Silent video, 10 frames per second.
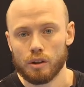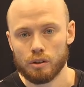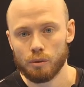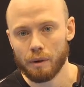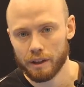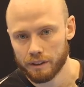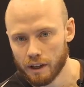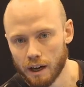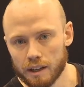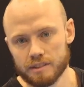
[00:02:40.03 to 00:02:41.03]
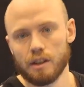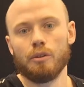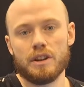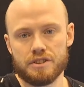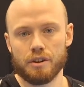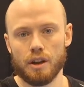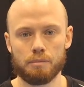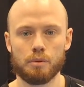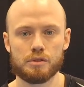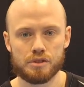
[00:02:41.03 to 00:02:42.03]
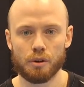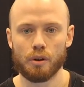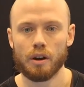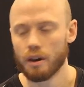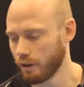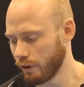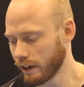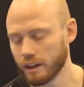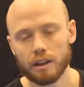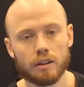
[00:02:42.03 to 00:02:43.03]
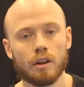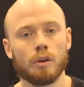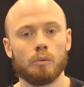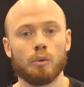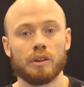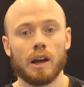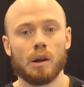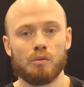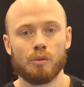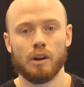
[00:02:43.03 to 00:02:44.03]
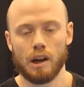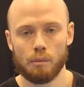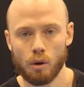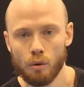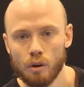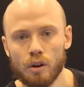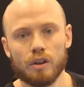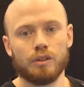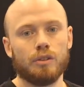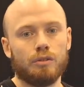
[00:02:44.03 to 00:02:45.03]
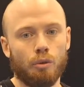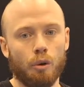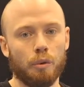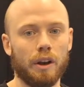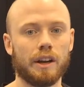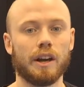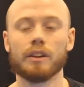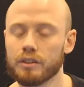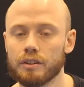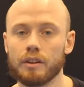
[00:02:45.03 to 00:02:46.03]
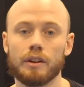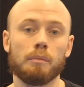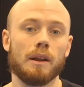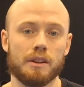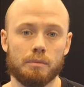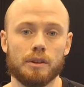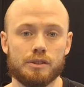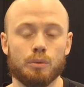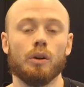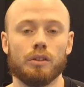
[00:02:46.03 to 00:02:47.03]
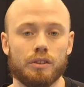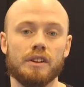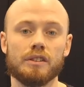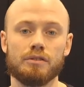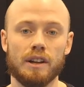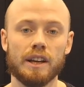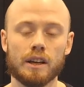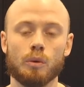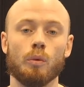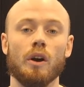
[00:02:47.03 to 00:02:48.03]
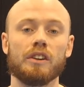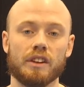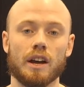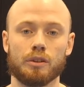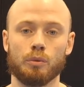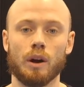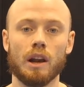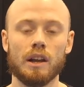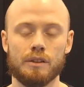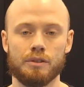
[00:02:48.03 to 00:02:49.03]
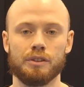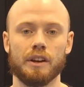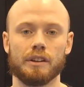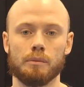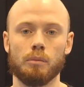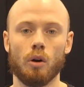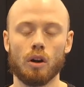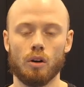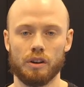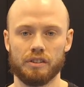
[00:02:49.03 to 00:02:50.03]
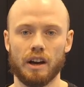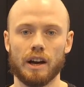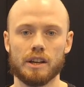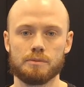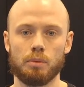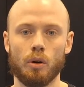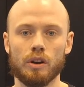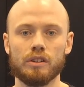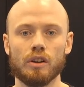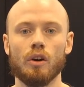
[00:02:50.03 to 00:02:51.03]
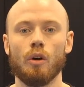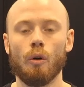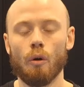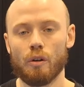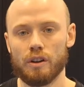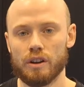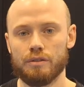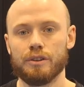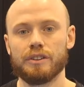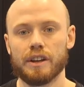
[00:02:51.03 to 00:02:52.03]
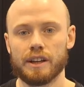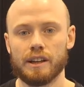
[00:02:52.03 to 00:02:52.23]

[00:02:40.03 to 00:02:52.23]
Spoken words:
you make the acceleration and push your racket with help from your elbow forward against the placement you want. This flick works as well if you take the ball on its highest point or if you take it